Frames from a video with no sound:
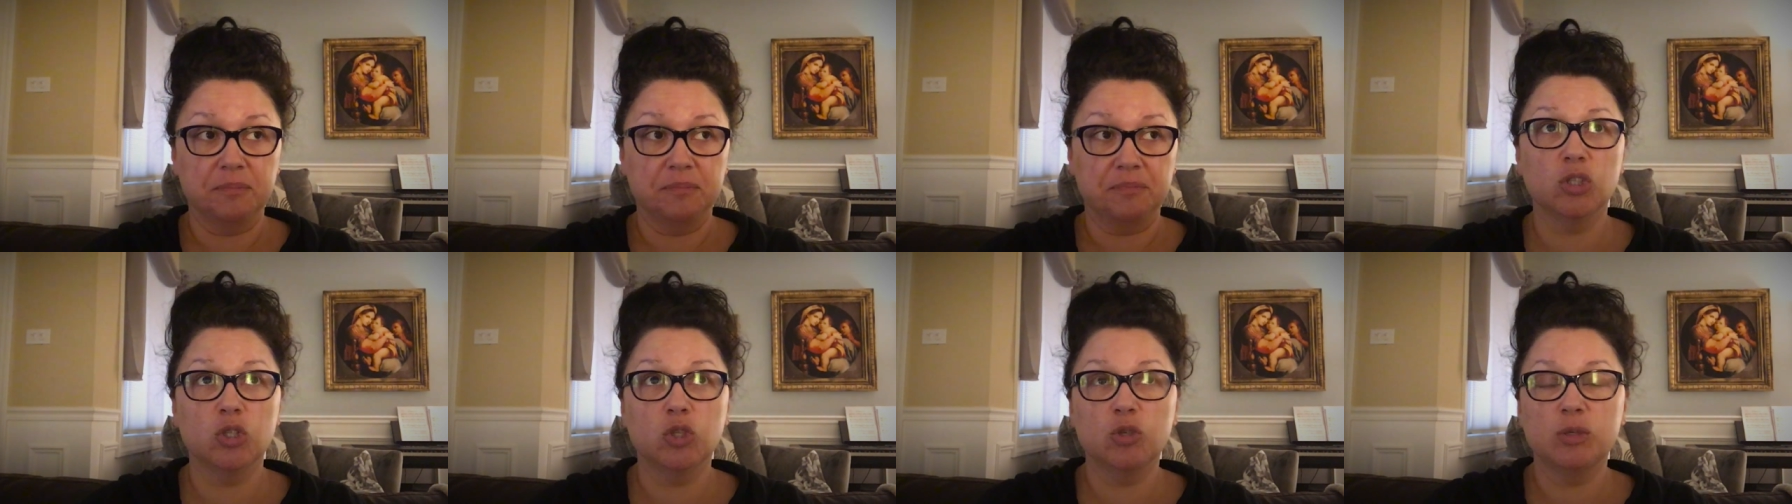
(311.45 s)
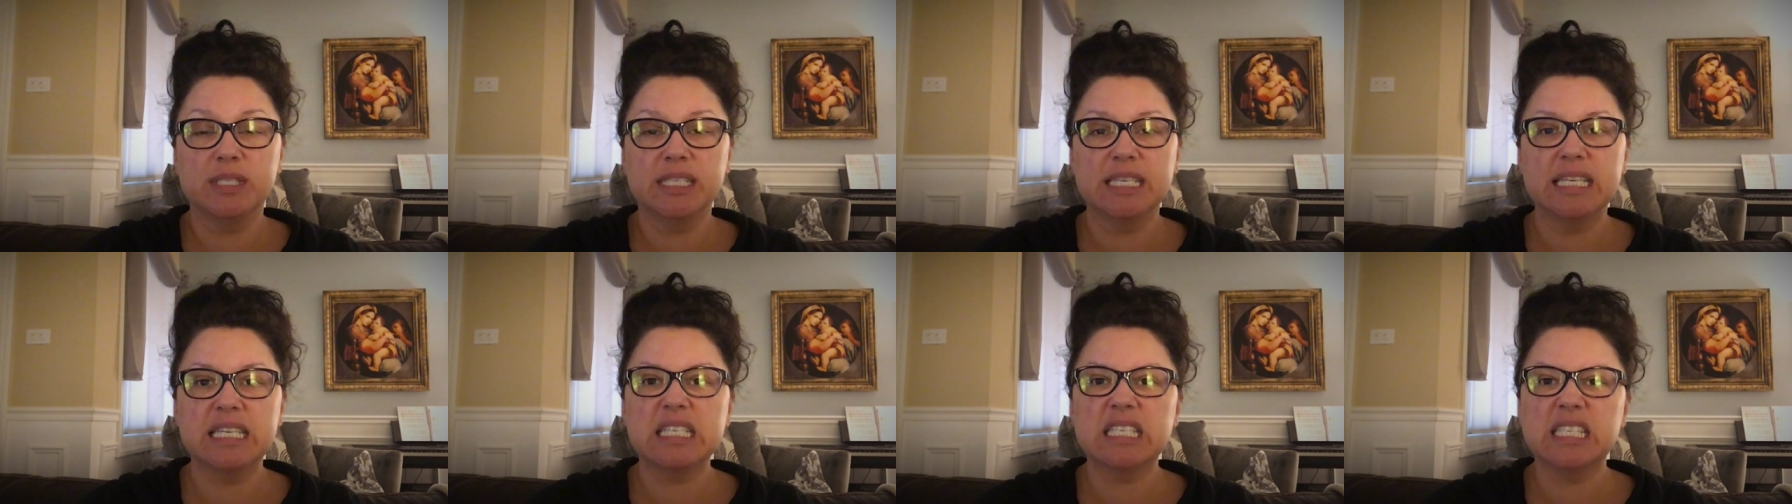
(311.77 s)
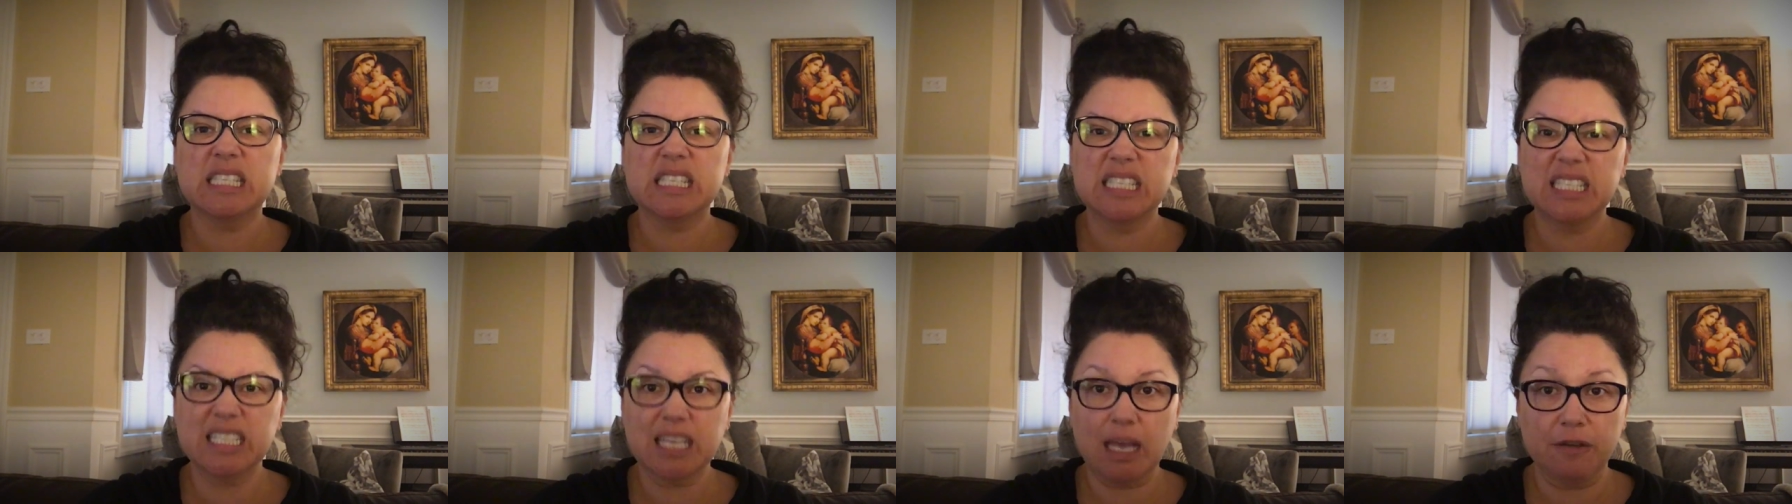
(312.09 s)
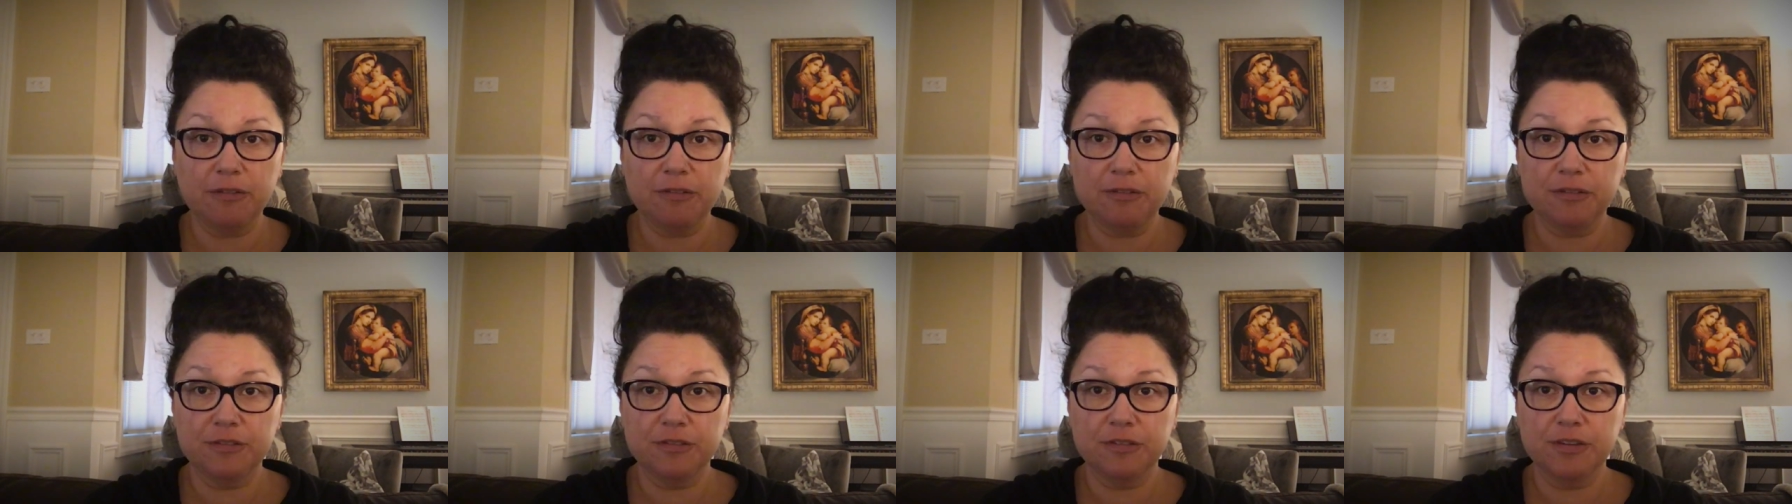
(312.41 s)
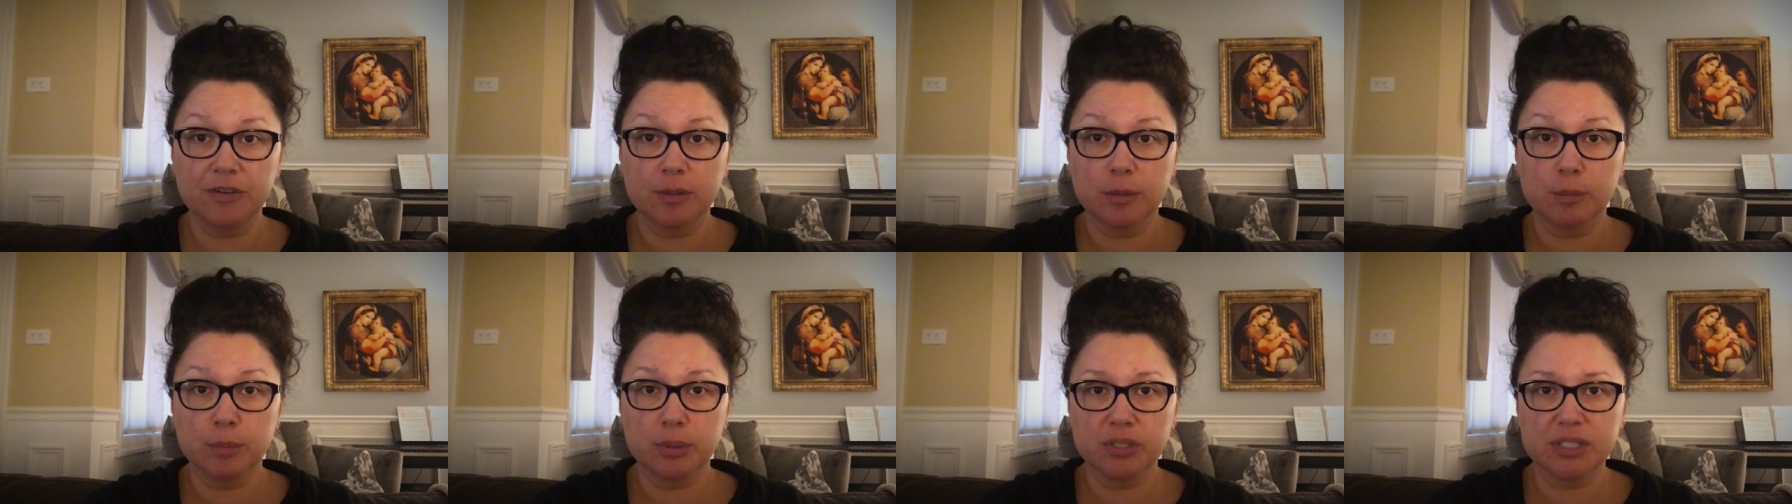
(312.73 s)
losing stuff
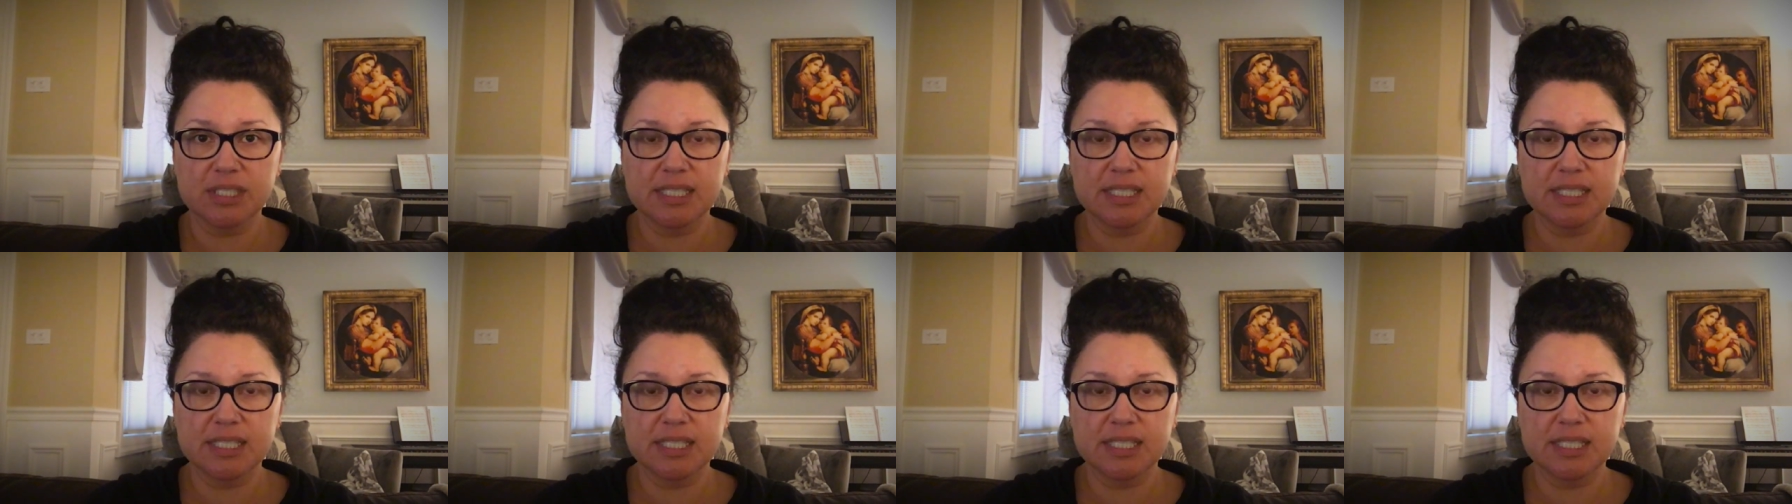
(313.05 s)
per